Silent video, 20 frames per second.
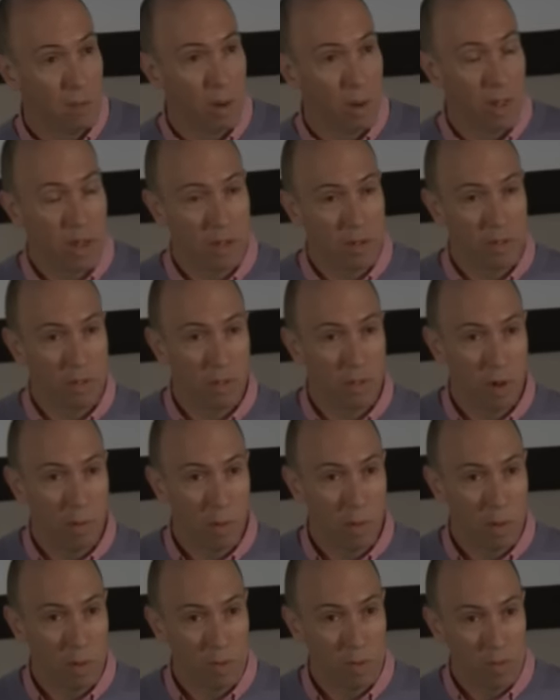one of those three
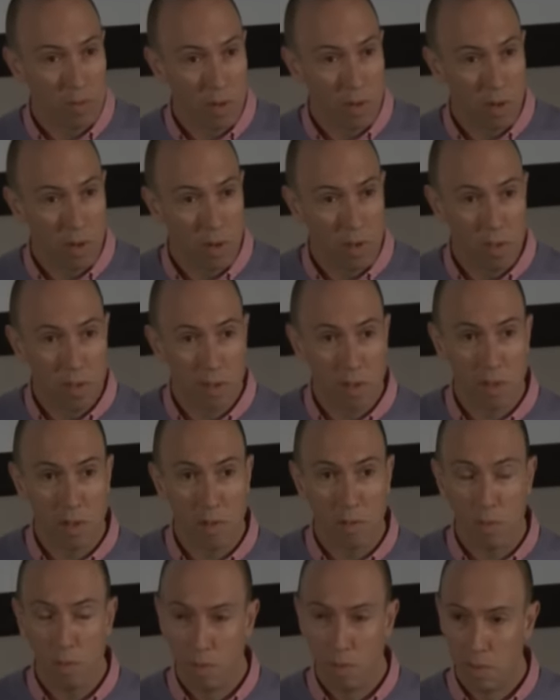wheel scooters that
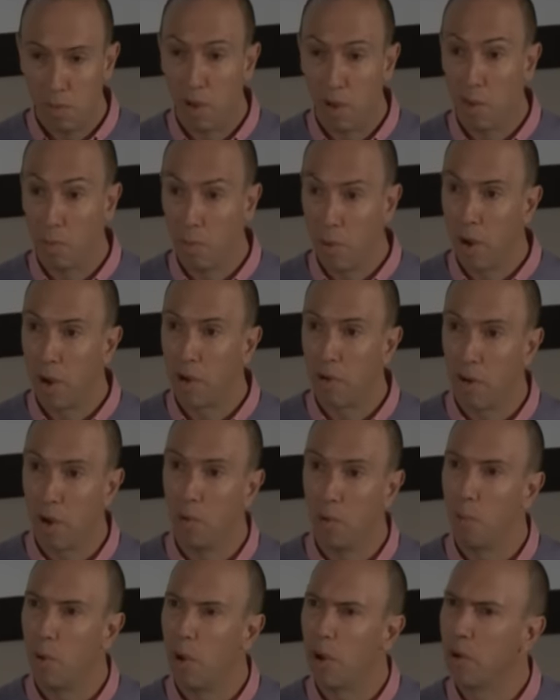they're a Micro.
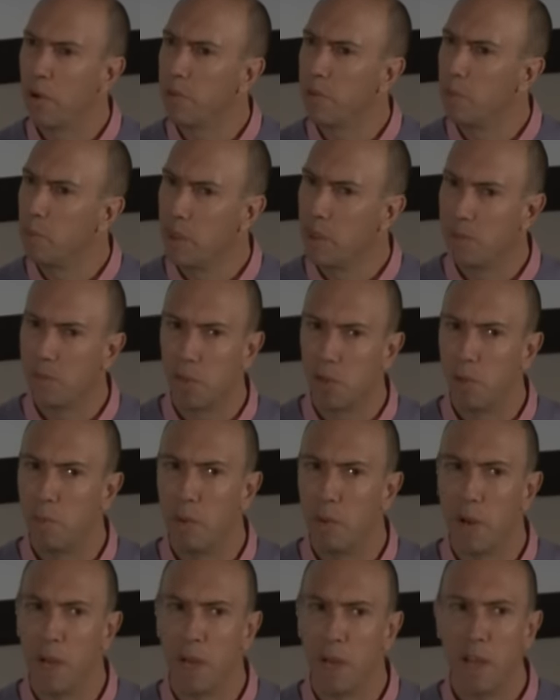Micro is the best scooter
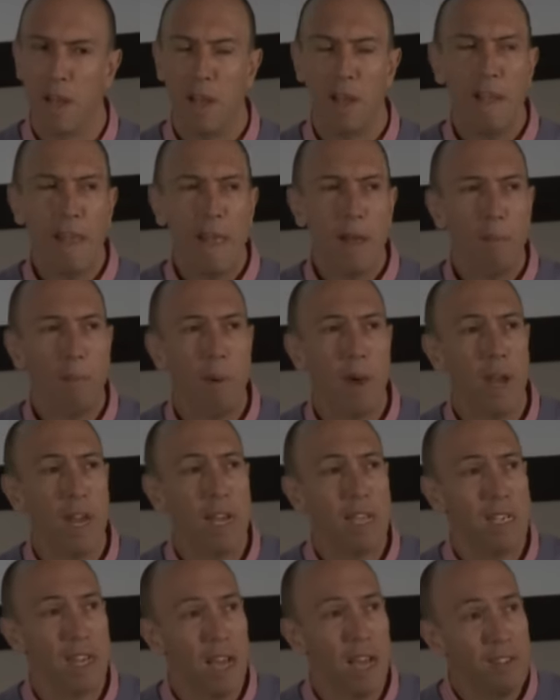brand, but
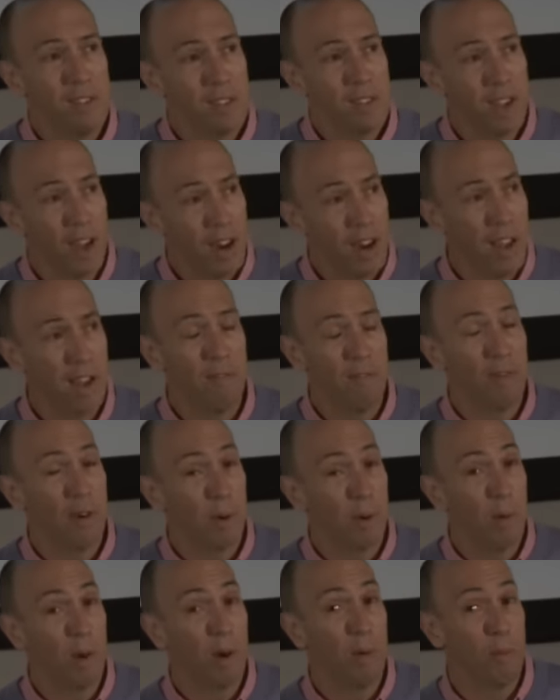it doesn't go down
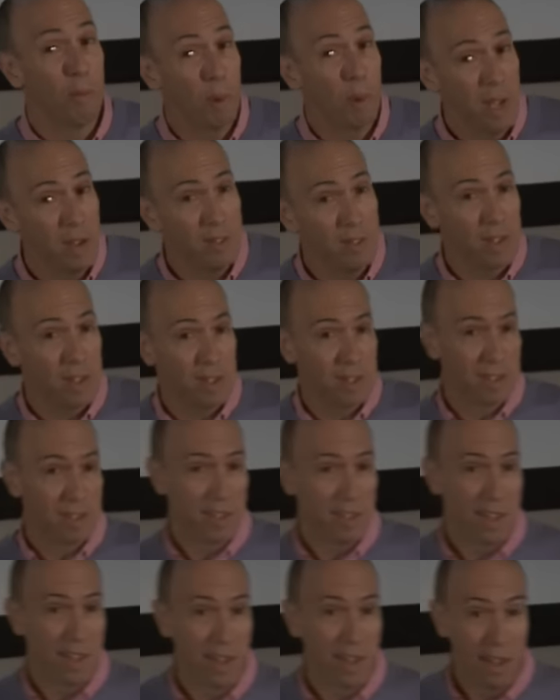very well with patients.
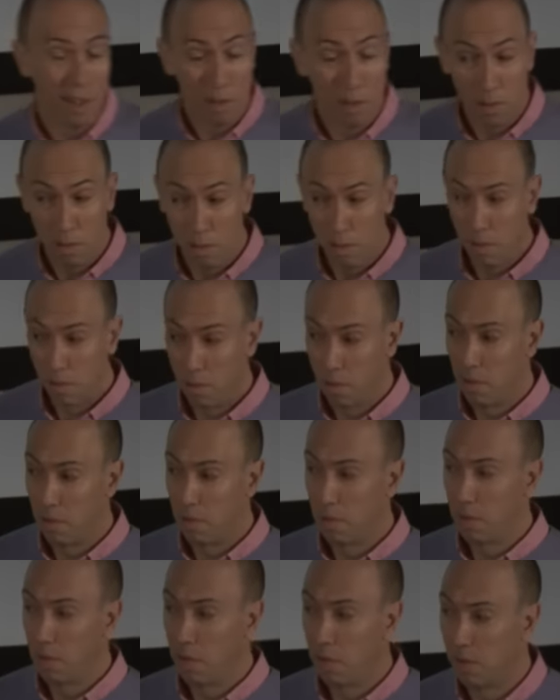They go,
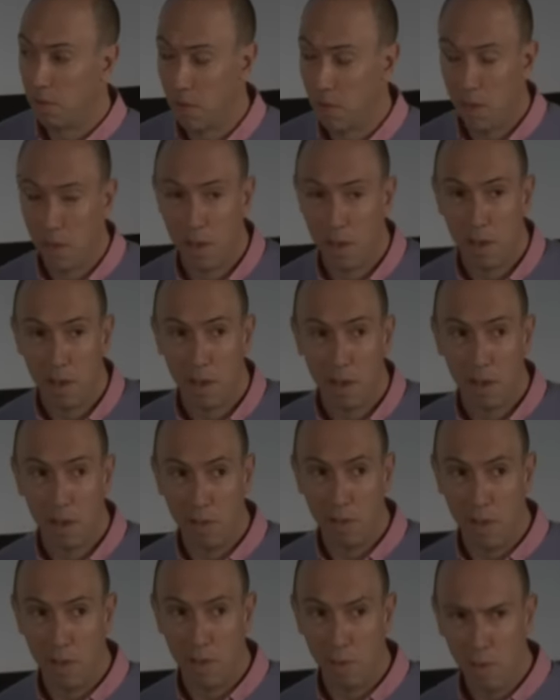"Is
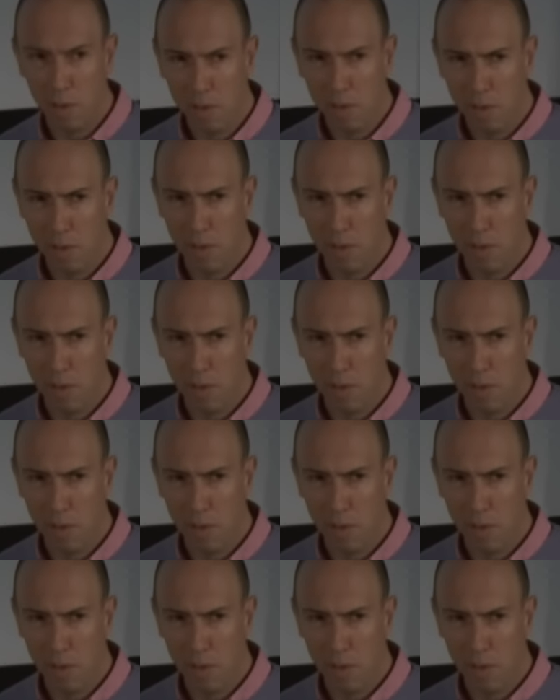that yours?"